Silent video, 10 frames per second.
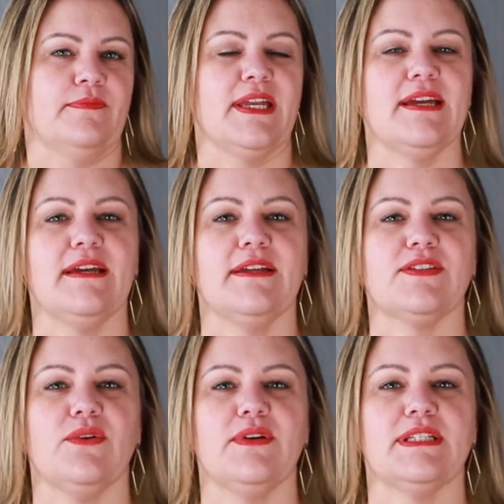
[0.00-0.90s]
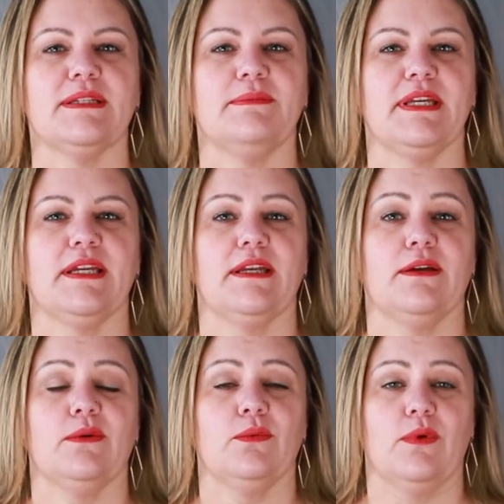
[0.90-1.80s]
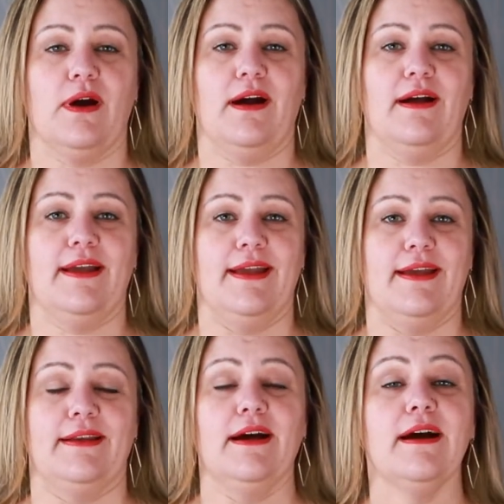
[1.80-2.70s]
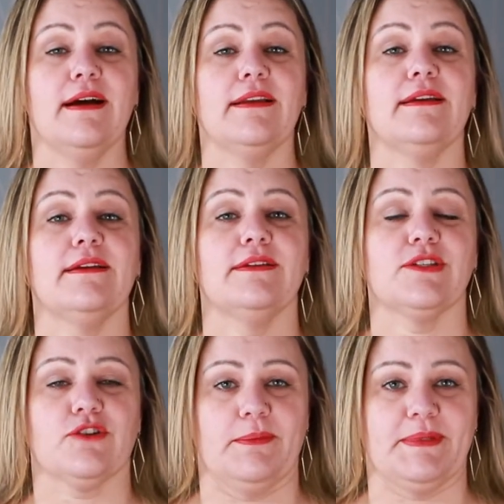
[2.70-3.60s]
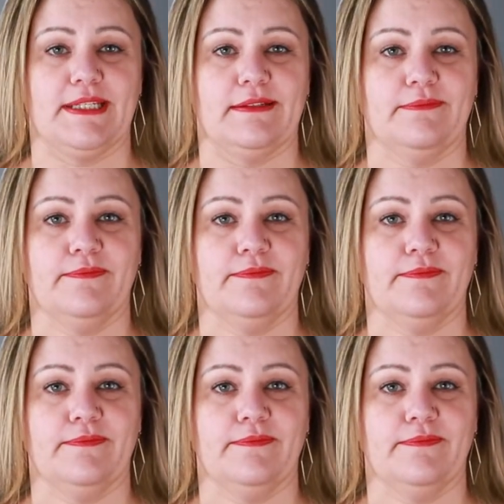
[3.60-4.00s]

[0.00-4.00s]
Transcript: It's going to be raw and unscripted.